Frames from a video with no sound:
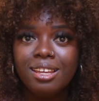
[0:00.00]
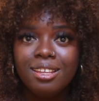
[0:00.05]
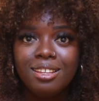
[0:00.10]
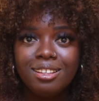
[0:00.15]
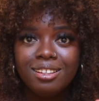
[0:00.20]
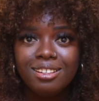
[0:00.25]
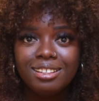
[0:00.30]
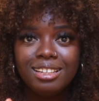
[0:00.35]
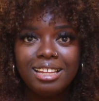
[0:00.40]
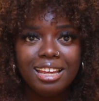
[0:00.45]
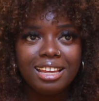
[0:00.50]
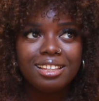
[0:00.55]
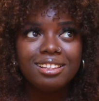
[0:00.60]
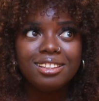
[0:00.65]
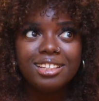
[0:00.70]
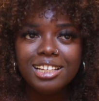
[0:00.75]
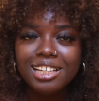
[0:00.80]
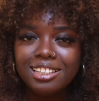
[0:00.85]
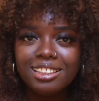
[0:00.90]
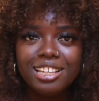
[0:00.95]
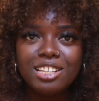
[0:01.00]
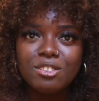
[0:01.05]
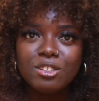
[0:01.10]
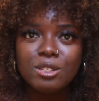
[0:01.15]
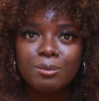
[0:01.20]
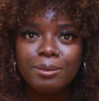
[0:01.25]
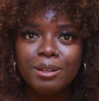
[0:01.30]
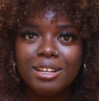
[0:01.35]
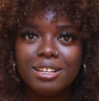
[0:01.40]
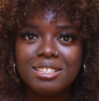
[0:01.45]
Like, look at these
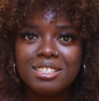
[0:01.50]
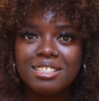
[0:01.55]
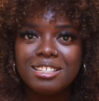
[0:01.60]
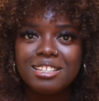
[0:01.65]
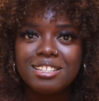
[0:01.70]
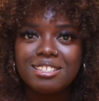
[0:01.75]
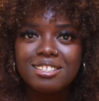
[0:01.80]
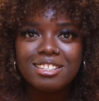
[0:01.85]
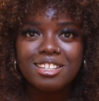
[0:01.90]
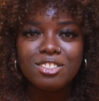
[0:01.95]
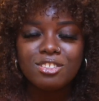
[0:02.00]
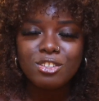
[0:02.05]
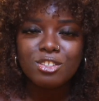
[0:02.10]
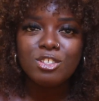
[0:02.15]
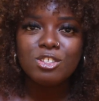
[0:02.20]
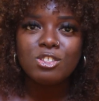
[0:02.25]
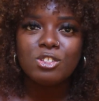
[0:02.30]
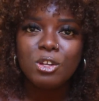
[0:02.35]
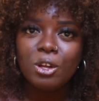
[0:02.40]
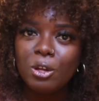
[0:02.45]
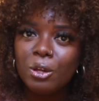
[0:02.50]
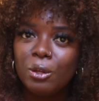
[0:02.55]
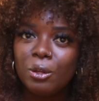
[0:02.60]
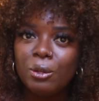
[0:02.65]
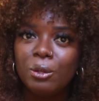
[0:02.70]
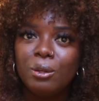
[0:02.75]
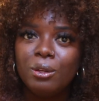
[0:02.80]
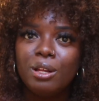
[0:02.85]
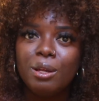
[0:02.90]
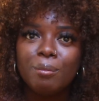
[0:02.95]
responses. These are
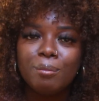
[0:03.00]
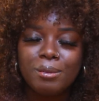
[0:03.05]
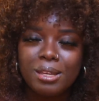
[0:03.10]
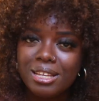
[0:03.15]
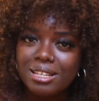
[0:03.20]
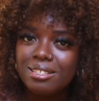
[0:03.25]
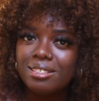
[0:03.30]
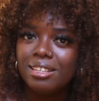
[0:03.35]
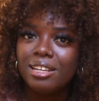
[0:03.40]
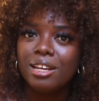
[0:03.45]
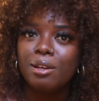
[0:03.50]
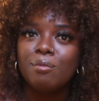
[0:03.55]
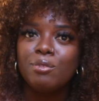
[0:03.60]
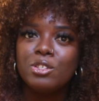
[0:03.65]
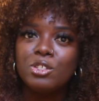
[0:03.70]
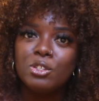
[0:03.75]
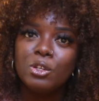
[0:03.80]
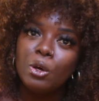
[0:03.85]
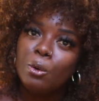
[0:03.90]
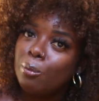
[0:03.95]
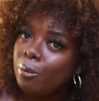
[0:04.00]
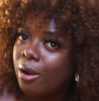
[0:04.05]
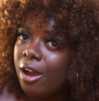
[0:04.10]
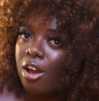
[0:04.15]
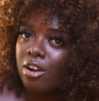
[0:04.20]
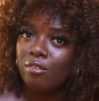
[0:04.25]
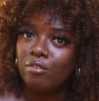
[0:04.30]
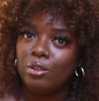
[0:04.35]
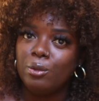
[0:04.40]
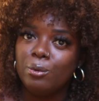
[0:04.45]
so amazing. I'm so
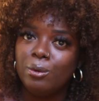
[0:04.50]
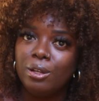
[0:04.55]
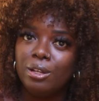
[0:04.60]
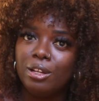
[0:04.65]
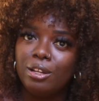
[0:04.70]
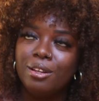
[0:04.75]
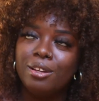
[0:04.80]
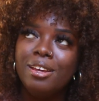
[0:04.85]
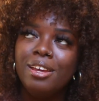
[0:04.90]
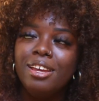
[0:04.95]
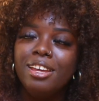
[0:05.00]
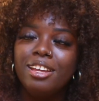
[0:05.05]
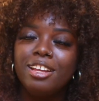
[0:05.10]
proud of you all.